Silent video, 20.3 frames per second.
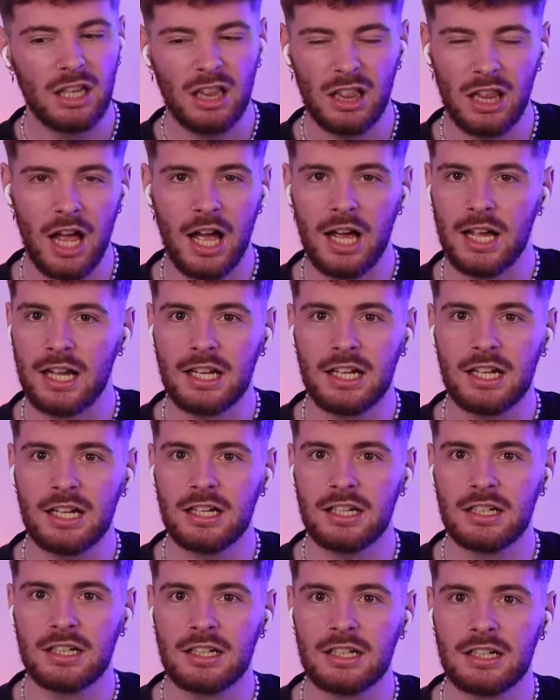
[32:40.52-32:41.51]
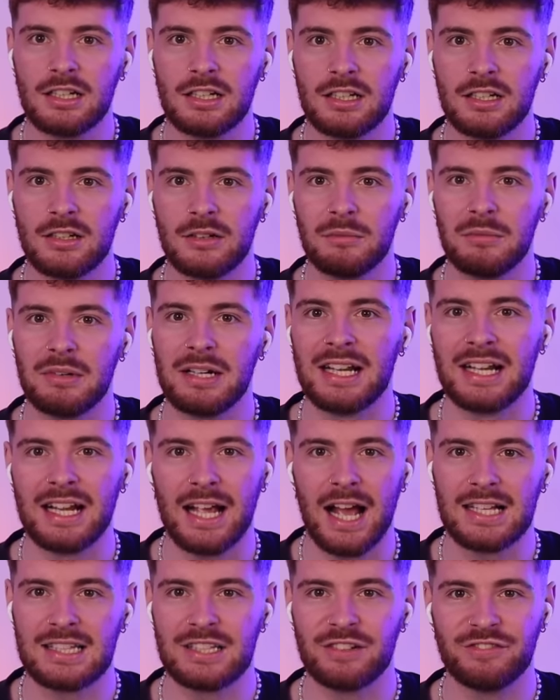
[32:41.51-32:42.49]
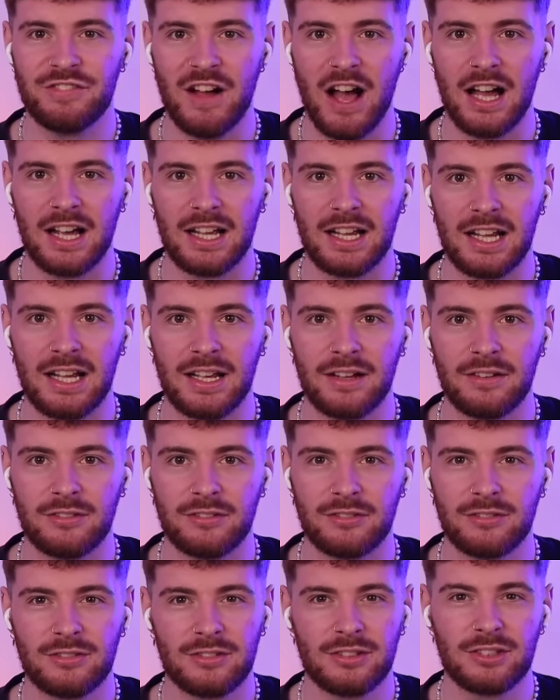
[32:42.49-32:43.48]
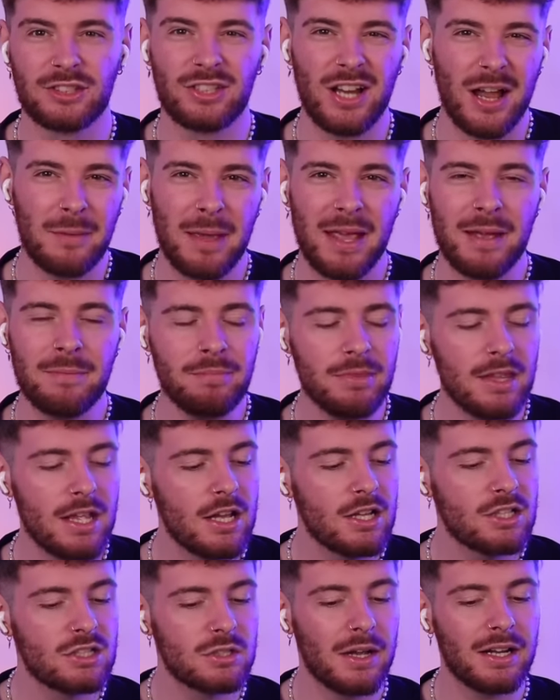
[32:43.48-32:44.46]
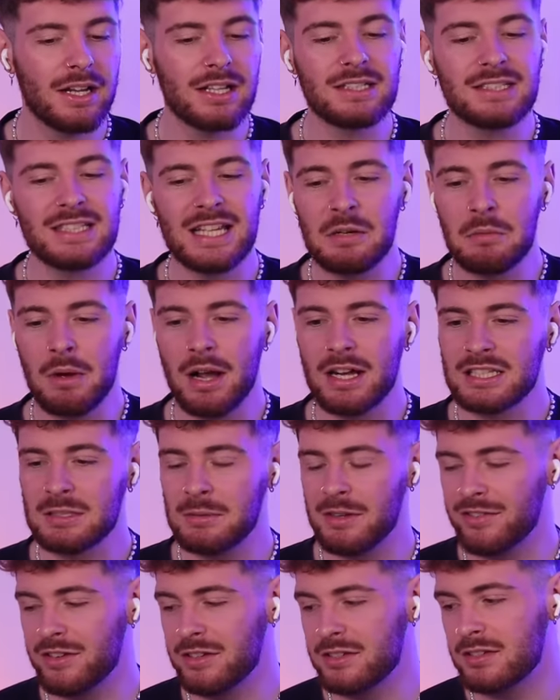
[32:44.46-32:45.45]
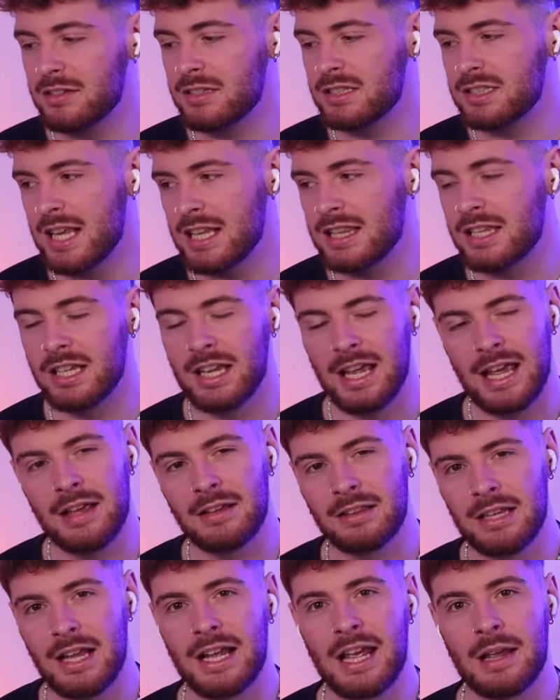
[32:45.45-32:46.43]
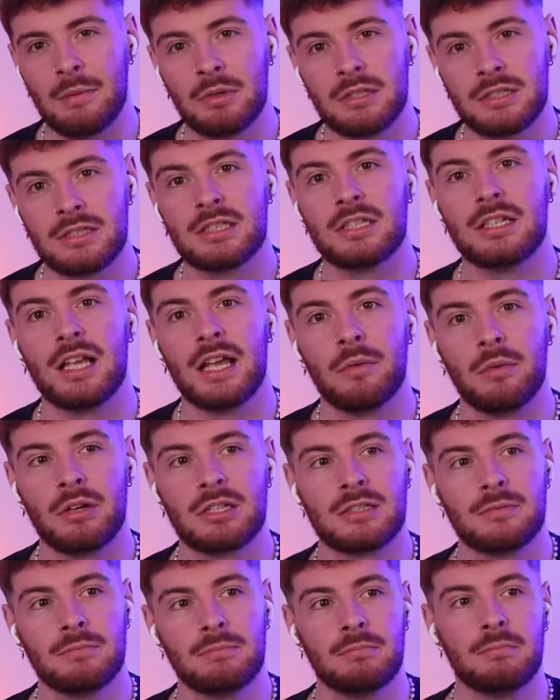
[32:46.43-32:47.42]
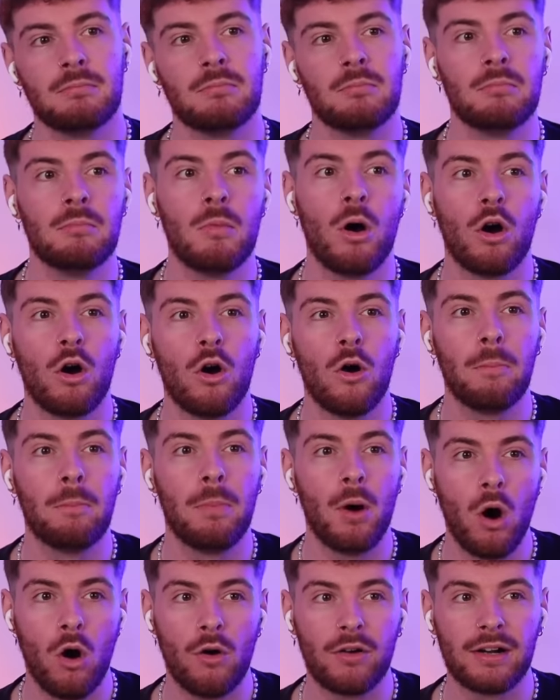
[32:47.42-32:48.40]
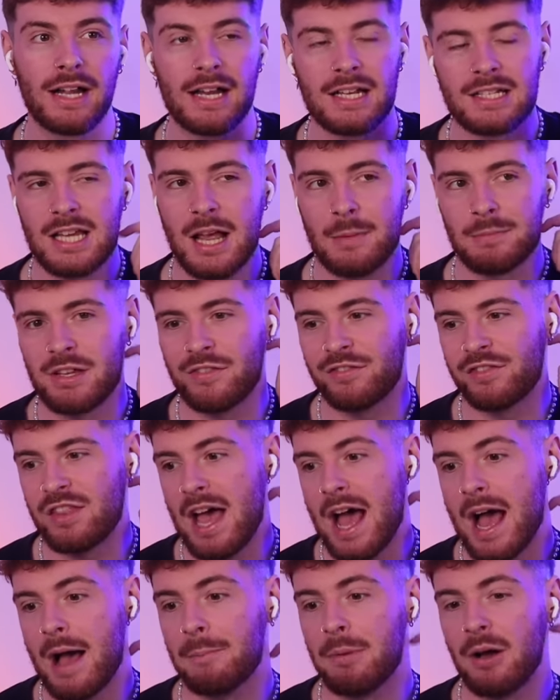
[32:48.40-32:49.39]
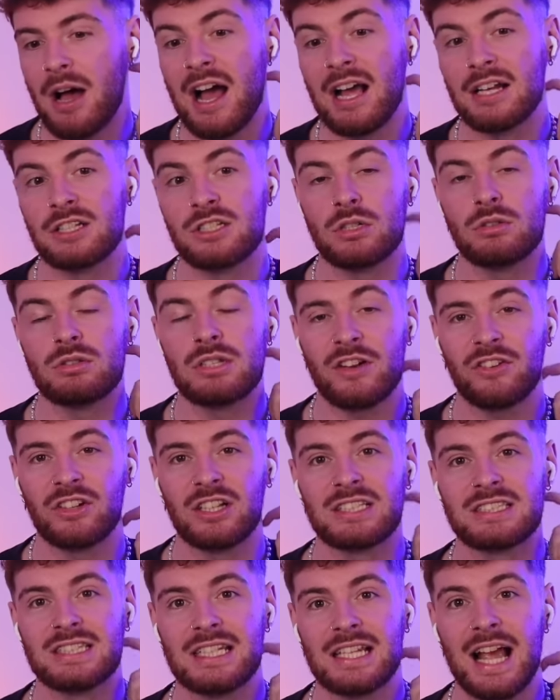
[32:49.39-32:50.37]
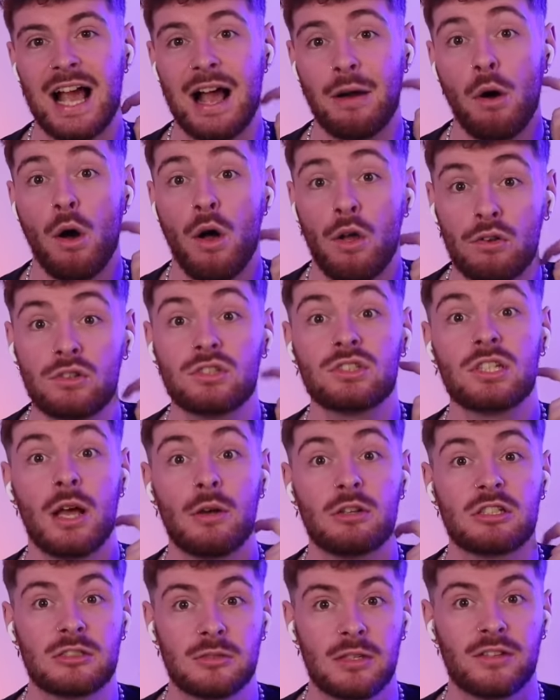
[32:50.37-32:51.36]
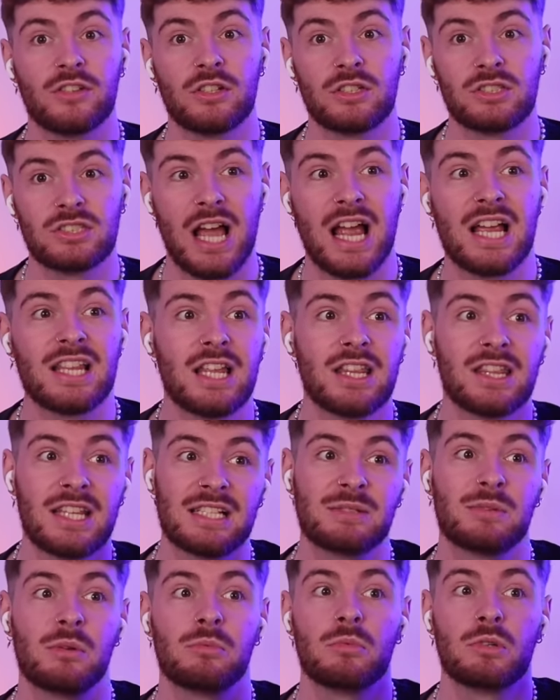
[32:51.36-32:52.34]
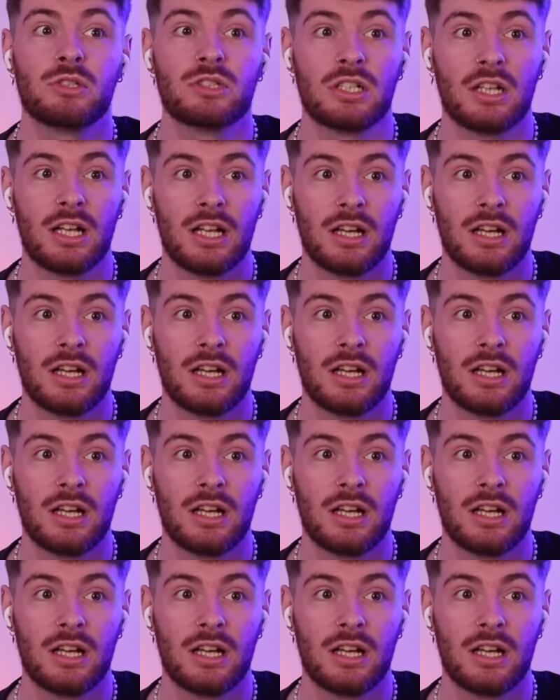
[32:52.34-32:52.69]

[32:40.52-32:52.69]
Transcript: like we didn't get to fight. Do you know what I mean? So I can see why some of you said that it was more boring in terms of that, but I do definitely see how also some of you say that this one was